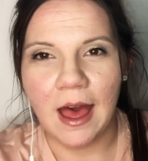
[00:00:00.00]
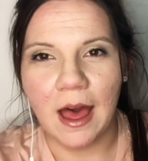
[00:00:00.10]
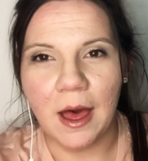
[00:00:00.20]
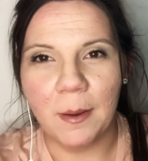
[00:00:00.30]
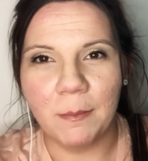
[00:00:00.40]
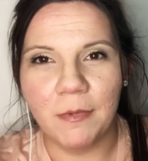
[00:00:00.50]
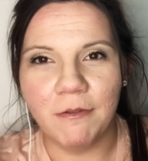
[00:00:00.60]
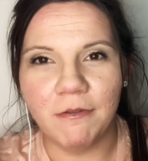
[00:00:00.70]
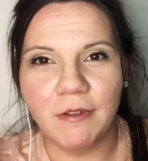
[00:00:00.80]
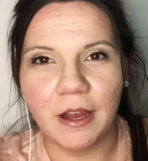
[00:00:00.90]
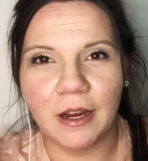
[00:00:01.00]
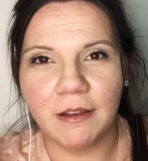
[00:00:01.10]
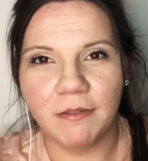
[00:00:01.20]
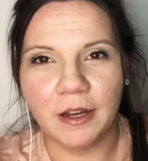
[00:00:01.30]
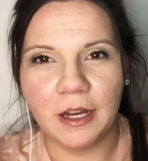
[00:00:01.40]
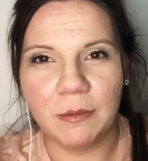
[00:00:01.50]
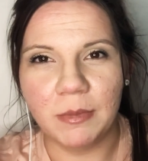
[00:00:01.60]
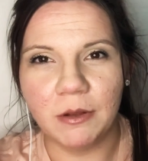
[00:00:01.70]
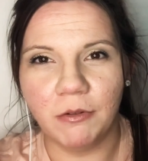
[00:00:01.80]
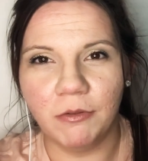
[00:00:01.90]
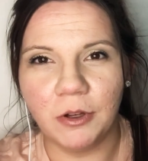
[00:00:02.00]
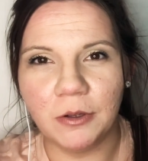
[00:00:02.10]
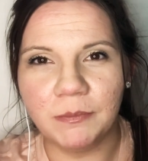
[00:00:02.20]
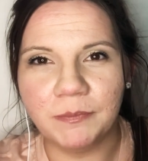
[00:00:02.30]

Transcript: Very, very beautiful.